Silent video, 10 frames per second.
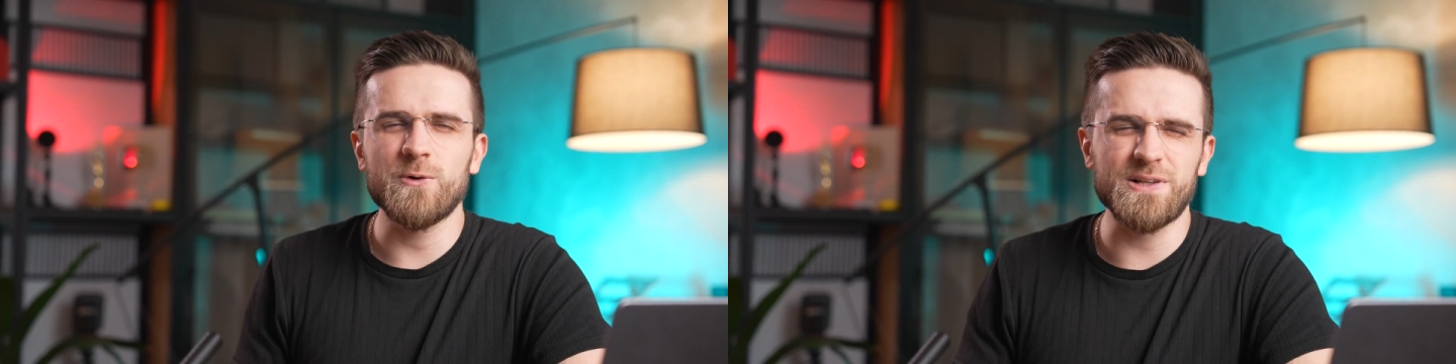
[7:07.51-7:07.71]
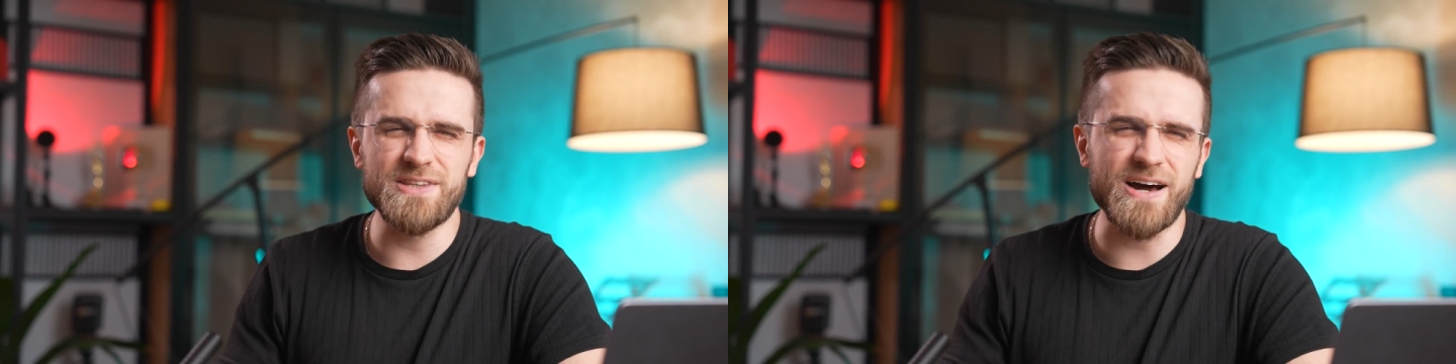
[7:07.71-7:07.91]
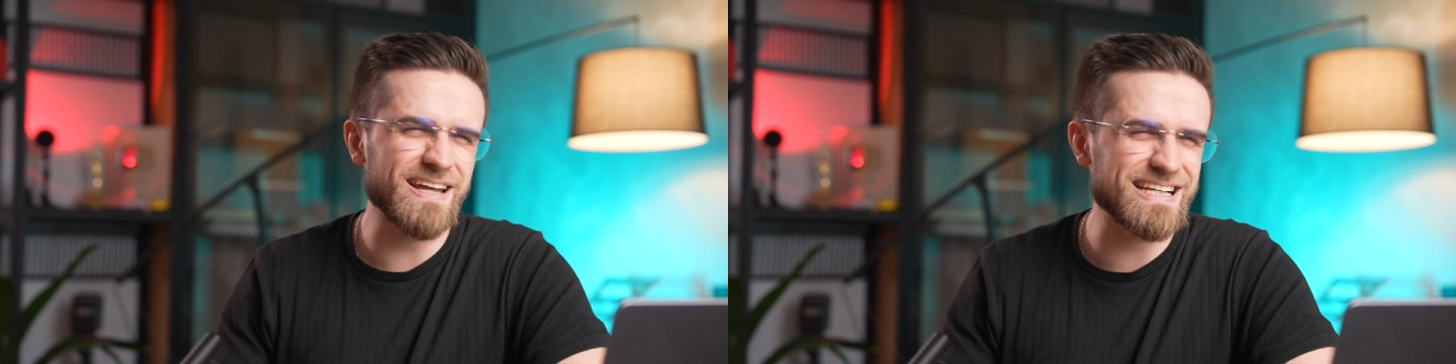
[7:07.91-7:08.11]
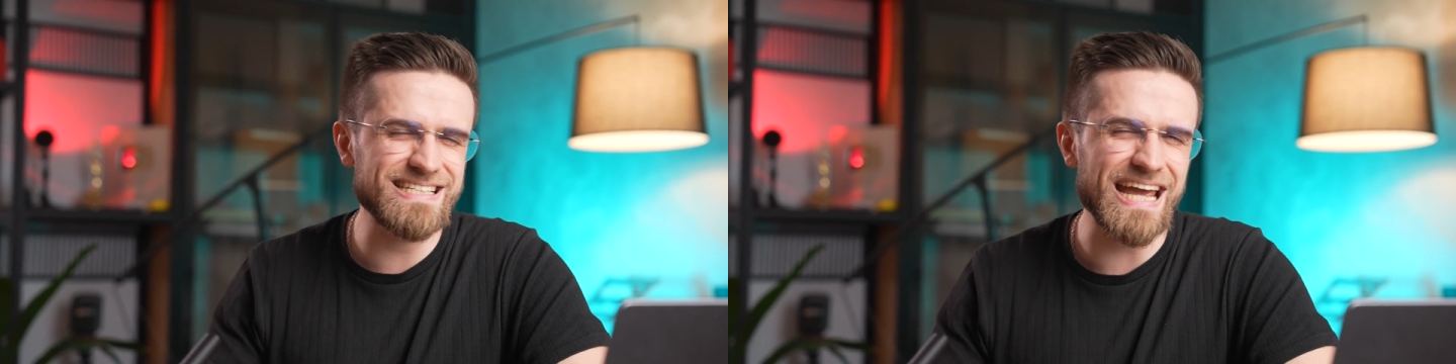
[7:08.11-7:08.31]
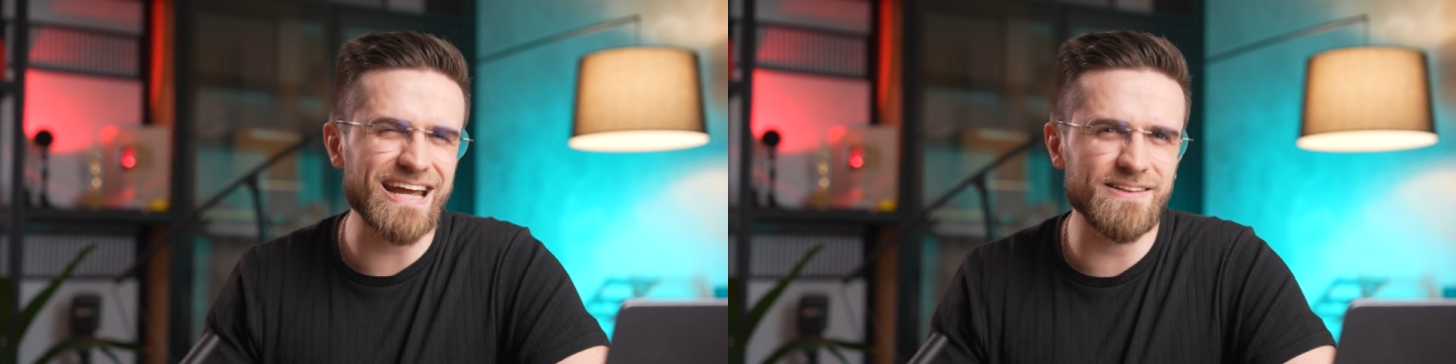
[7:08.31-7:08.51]
Well, not
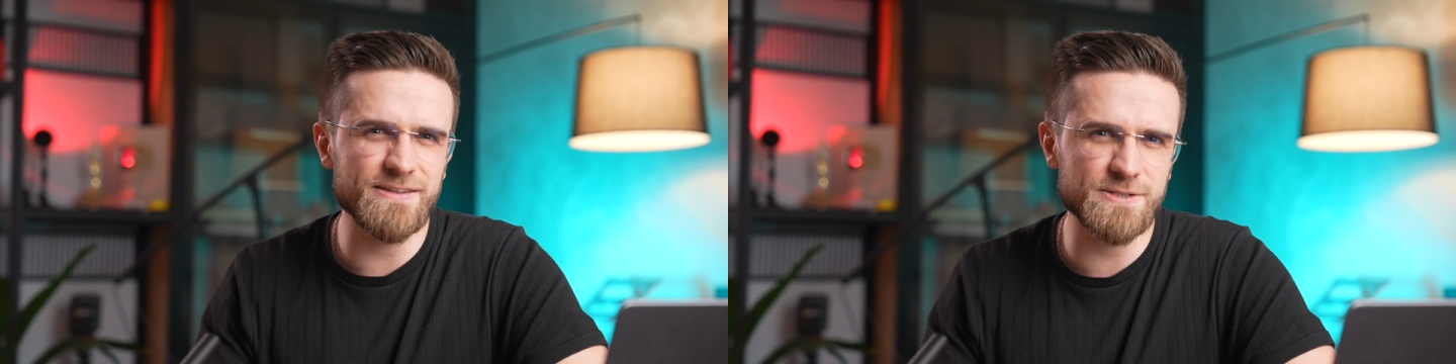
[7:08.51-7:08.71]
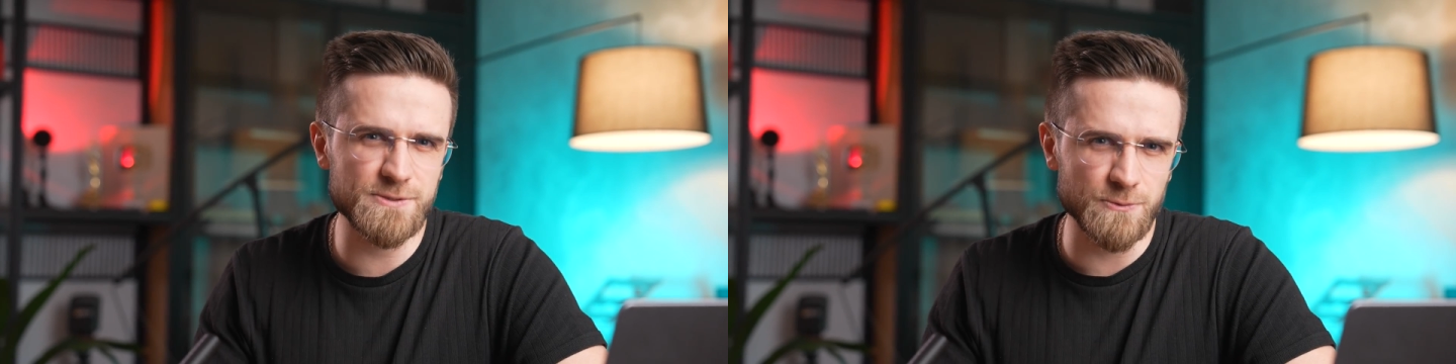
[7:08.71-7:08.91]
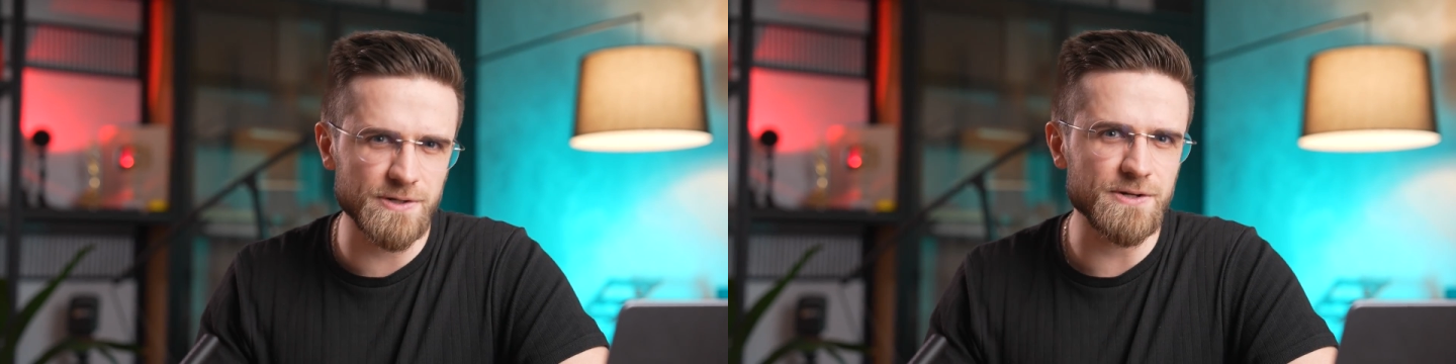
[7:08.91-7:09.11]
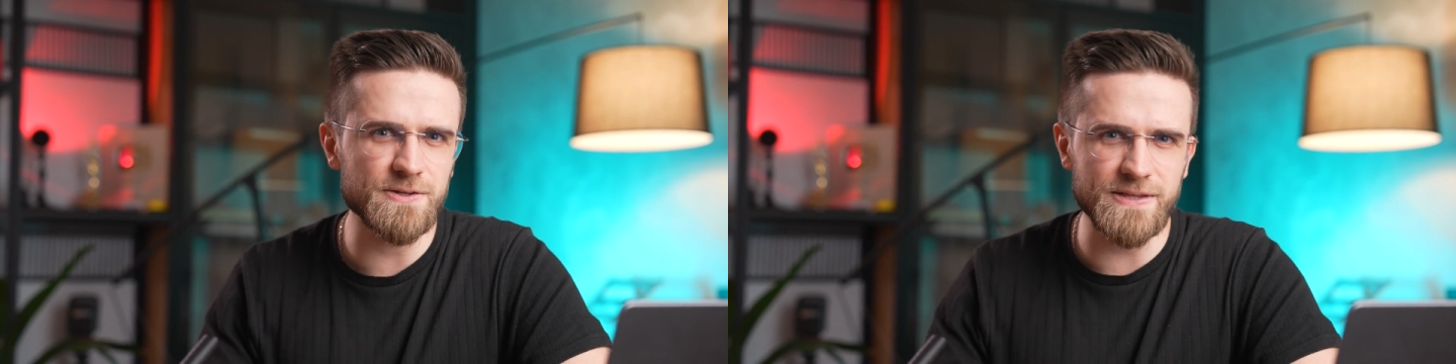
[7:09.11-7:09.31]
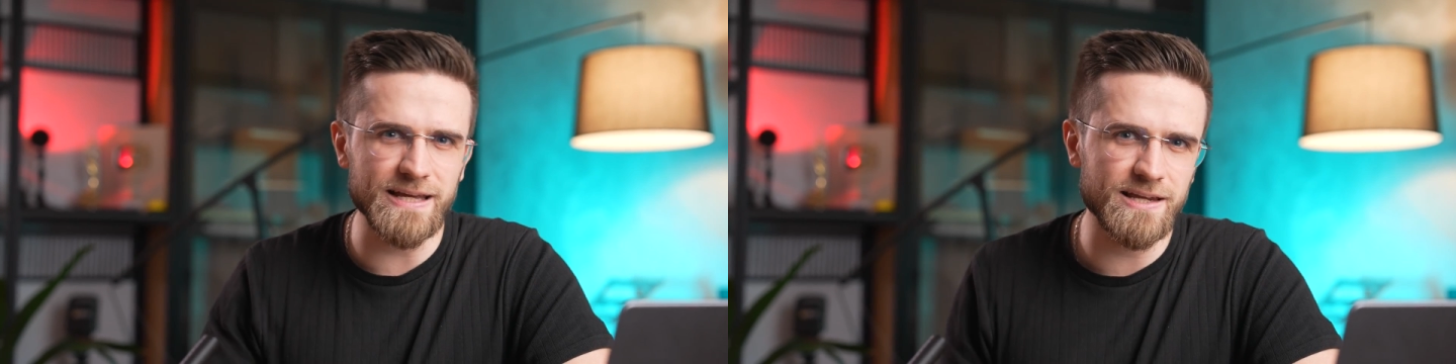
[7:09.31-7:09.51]
exactly the Sora you're
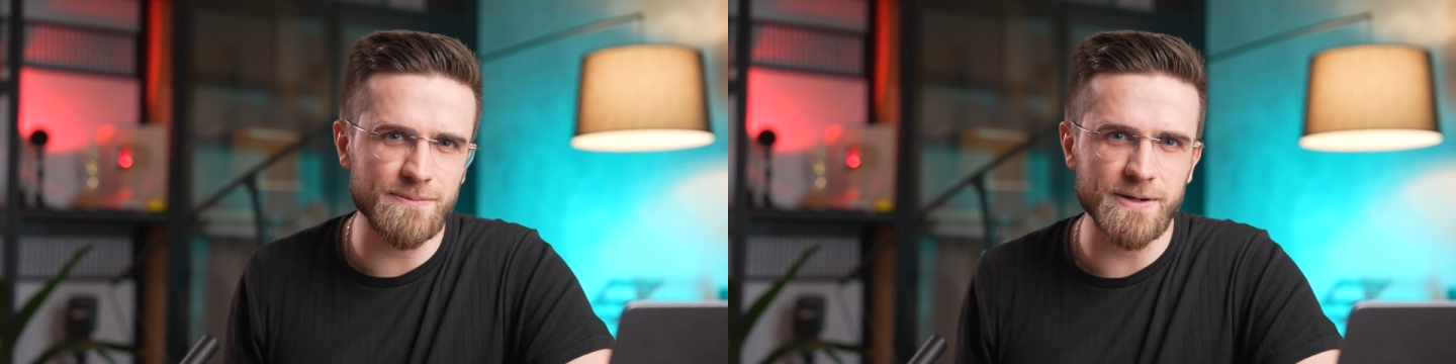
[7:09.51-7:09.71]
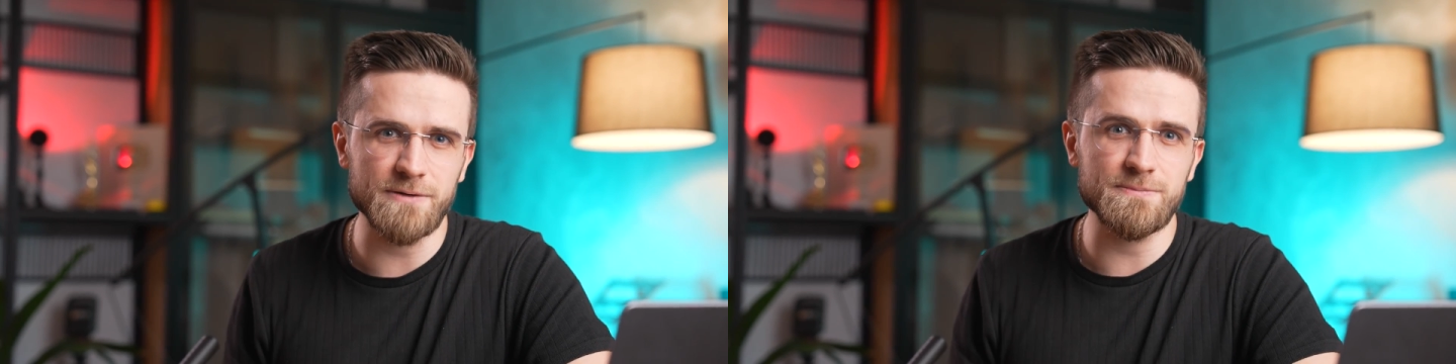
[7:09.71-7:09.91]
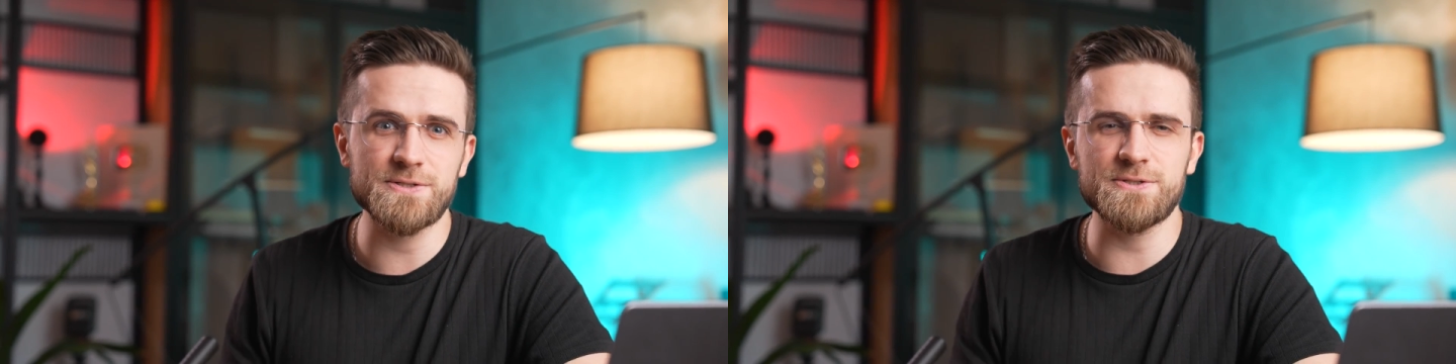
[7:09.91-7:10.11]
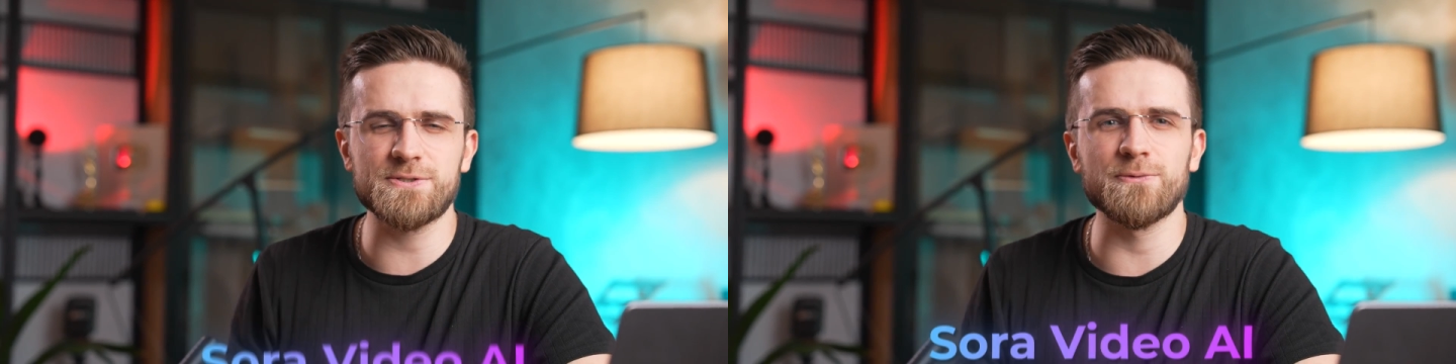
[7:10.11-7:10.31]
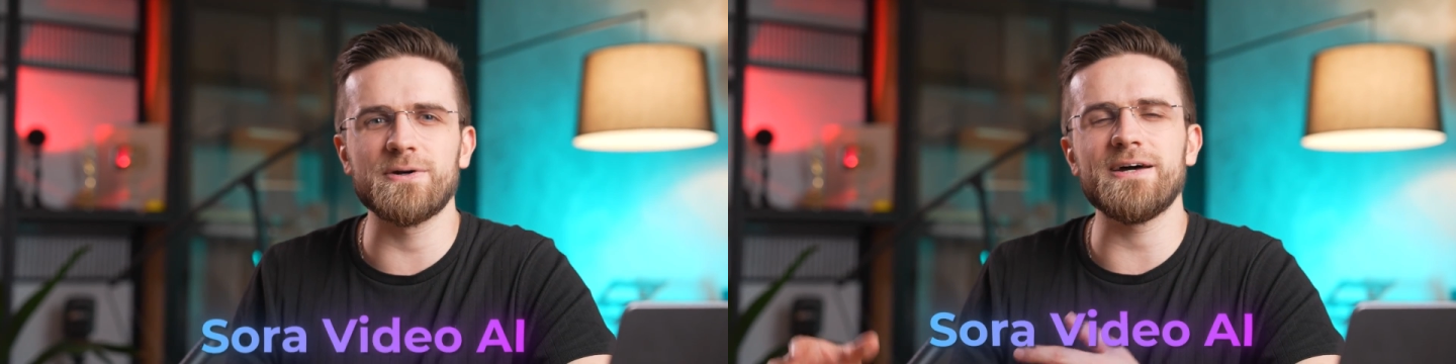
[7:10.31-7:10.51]
thinking about, but
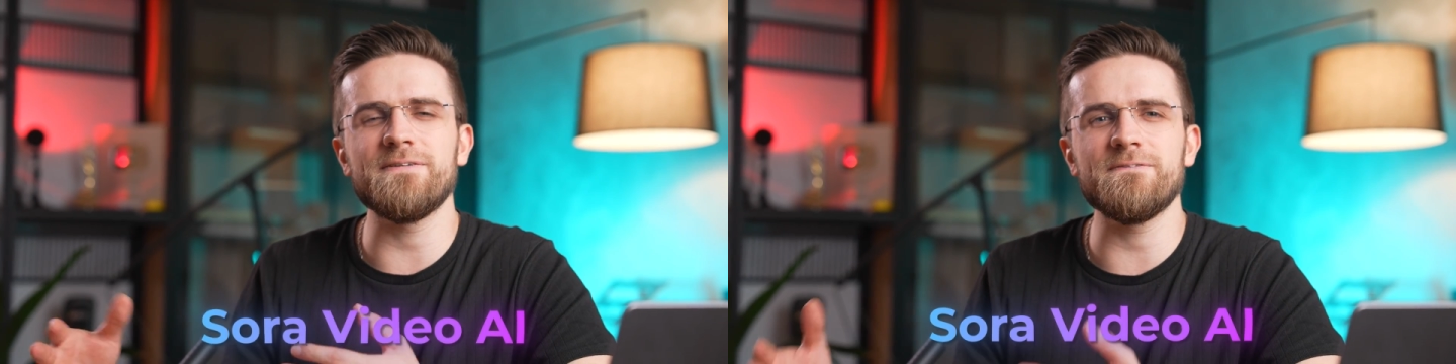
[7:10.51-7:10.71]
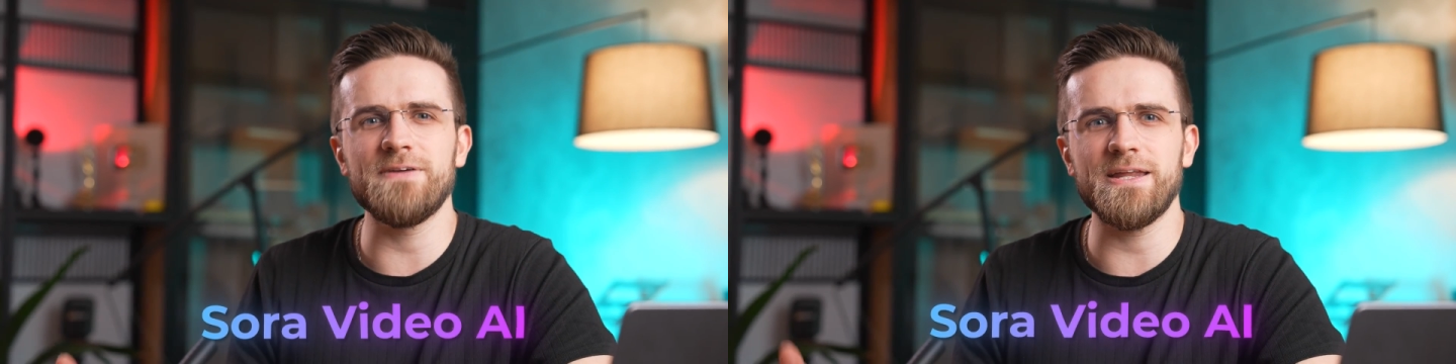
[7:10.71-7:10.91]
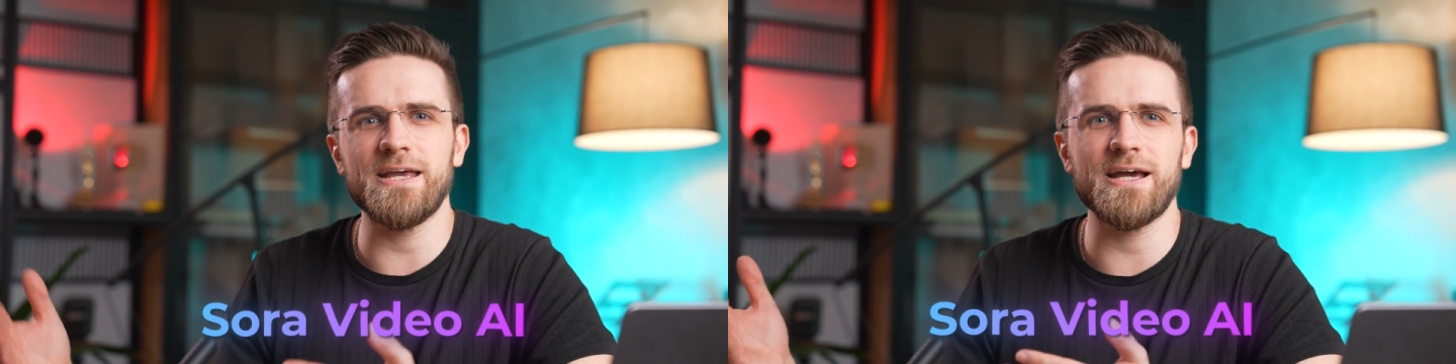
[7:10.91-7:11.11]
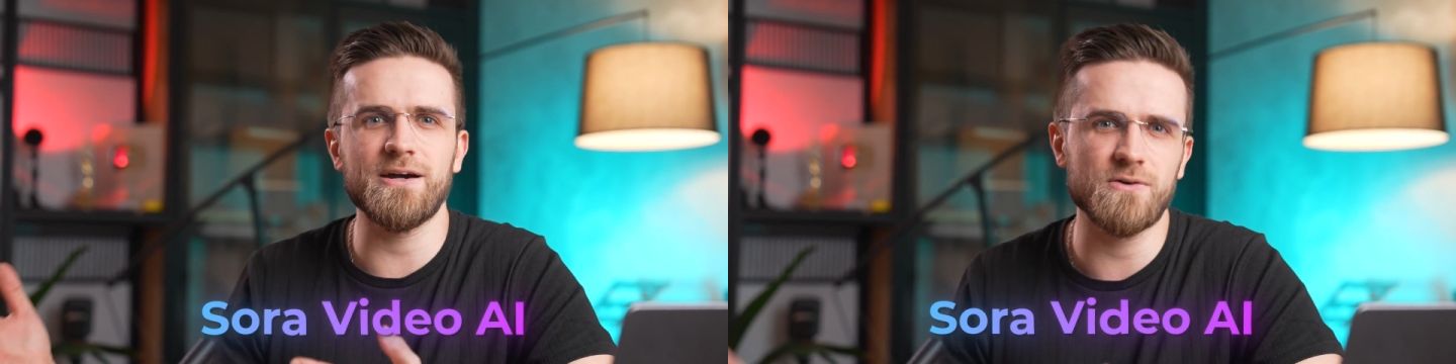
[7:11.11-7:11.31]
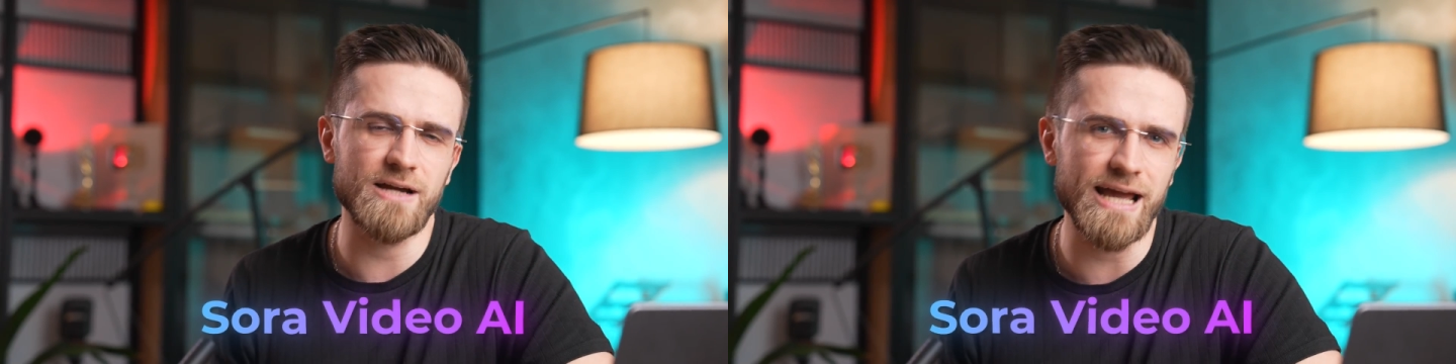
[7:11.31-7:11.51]
Sora Video